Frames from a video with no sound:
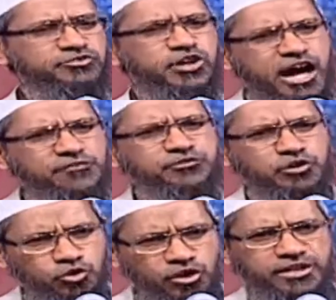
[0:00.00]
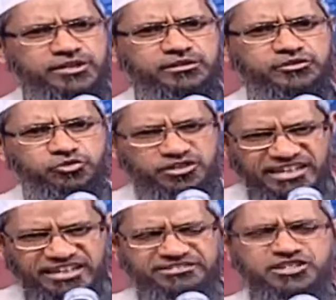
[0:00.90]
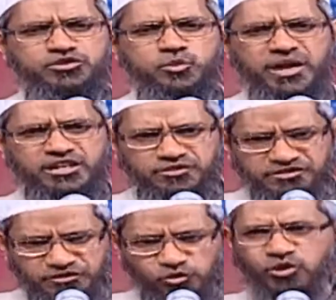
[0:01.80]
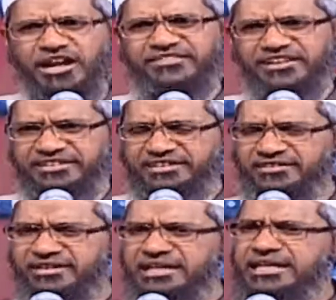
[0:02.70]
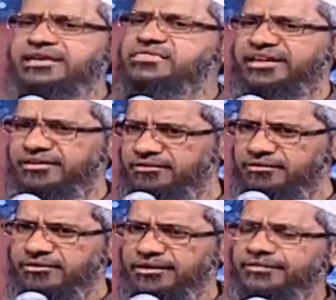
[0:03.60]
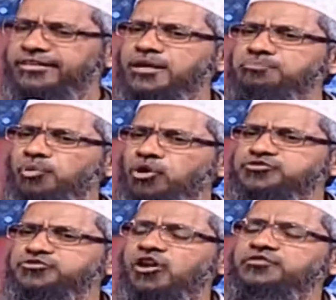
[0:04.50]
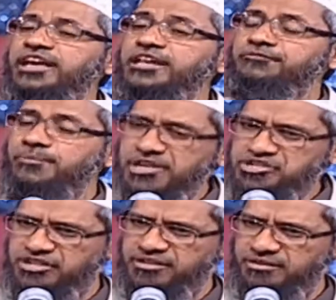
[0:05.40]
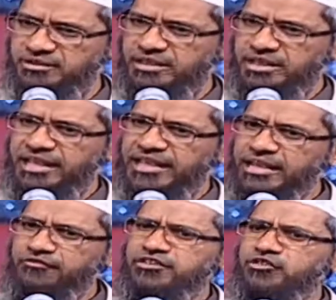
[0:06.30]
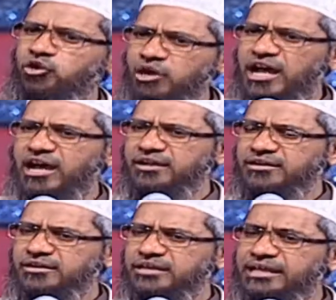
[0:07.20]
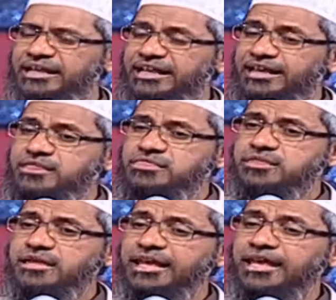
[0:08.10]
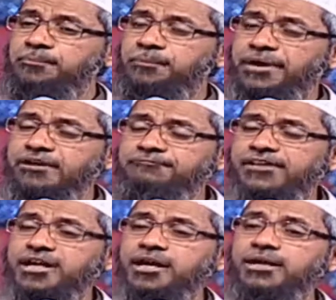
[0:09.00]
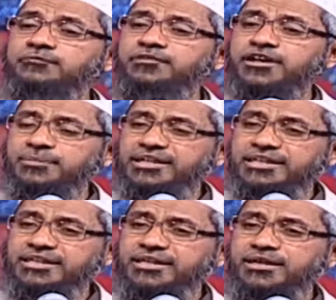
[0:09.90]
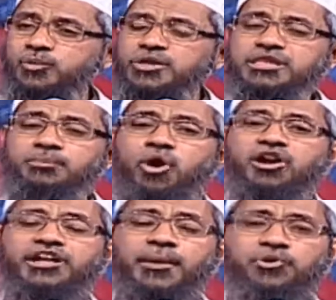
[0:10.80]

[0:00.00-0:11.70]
So after going through the translation of the various verses of the Quran and the Hadith, he said that most of the information given in the Quran is in perfect conformity with modern